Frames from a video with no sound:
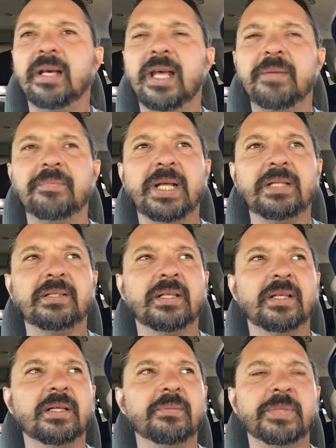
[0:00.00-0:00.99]
had met
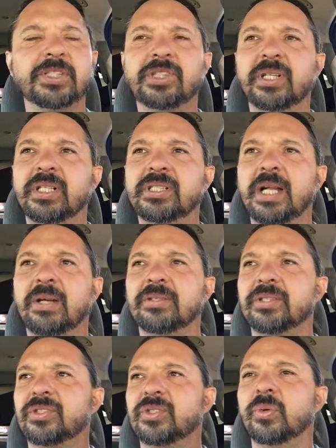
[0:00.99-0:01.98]
the missionaries down
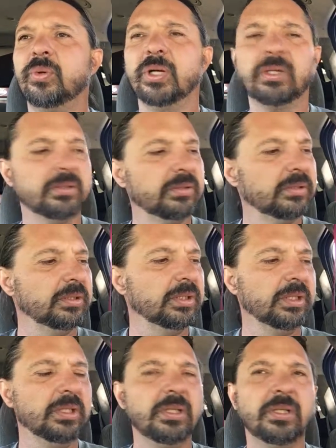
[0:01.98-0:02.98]
at the store,
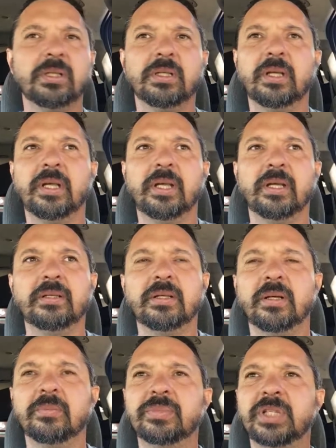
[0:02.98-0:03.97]
and
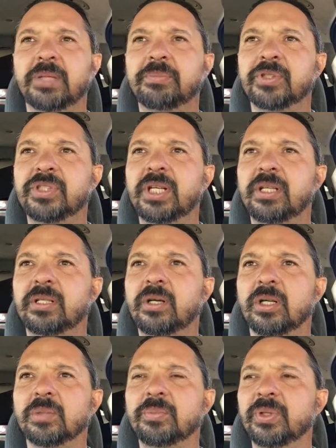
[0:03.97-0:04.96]
then proceeded to
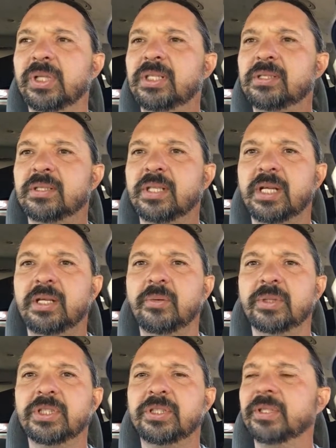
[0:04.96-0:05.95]
call the police because I didn't know
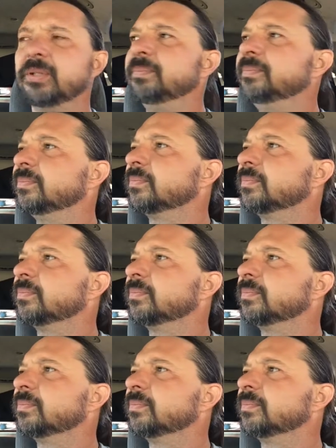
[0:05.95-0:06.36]
what to do.